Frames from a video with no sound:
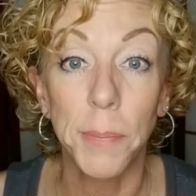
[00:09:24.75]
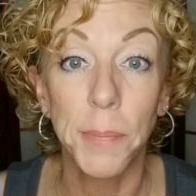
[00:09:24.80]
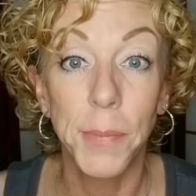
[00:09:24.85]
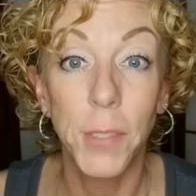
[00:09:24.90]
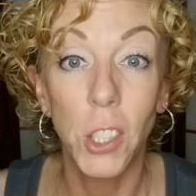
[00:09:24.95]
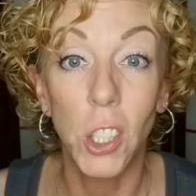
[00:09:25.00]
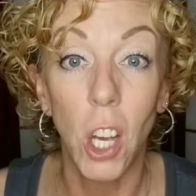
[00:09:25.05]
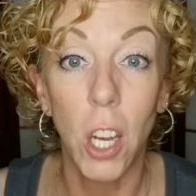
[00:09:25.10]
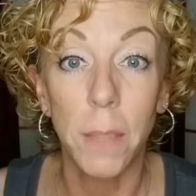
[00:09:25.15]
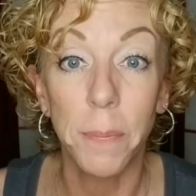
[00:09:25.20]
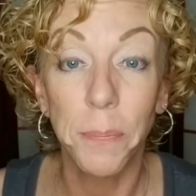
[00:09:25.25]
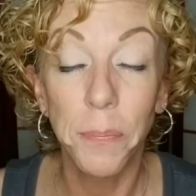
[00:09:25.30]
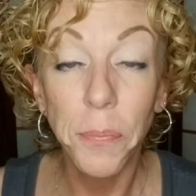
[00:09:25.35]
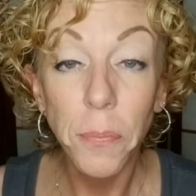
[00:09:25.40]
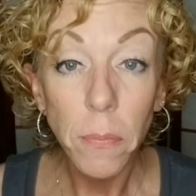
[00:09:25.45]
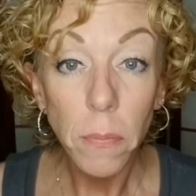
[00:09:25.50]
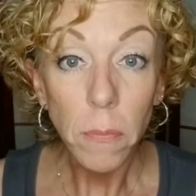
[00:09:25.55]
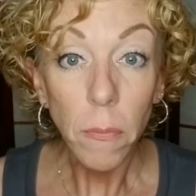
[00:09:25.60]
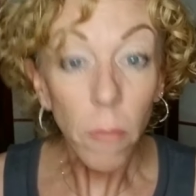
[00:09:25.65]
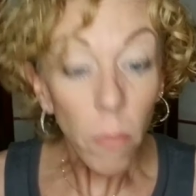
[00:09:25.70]
So,
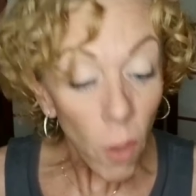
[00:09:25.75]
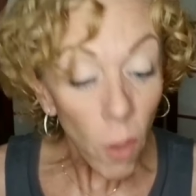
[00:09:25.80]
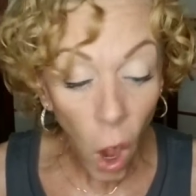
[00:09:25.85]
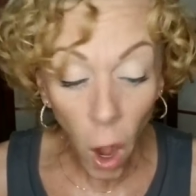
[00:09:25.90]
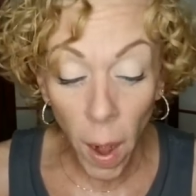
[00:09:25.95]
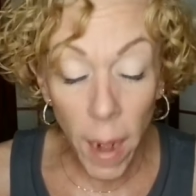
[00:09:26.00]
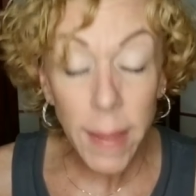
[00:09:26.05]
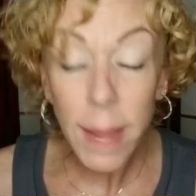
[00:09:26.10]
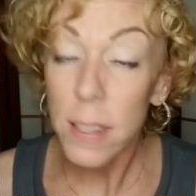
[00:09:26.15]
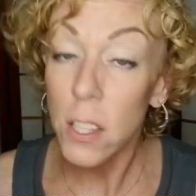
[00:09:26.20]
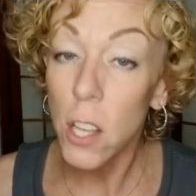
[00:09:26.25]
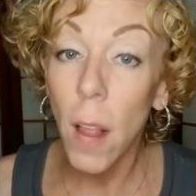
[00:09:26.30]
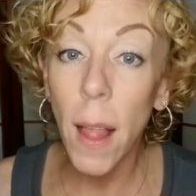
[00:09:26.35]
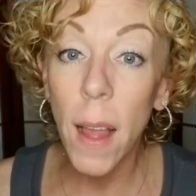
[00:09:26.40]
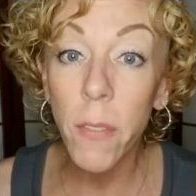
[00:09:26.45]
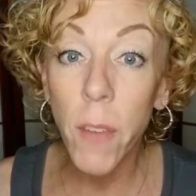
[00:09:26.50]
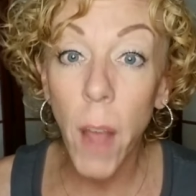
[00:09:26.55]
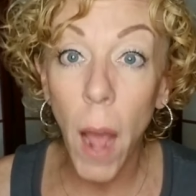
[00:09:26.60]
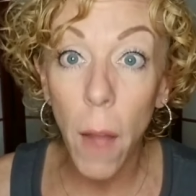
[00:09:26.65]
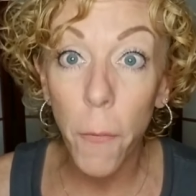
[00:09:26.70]
all right, that's all
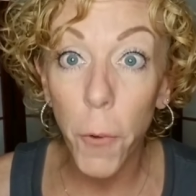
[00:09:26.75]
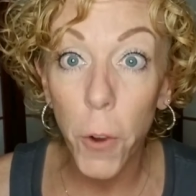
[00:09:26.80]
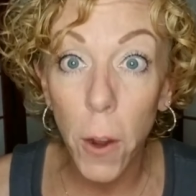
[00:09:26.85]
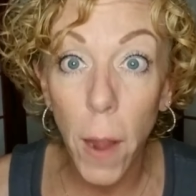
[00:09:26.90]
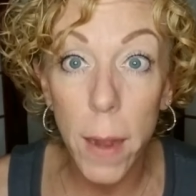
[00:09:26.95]
I've got for you.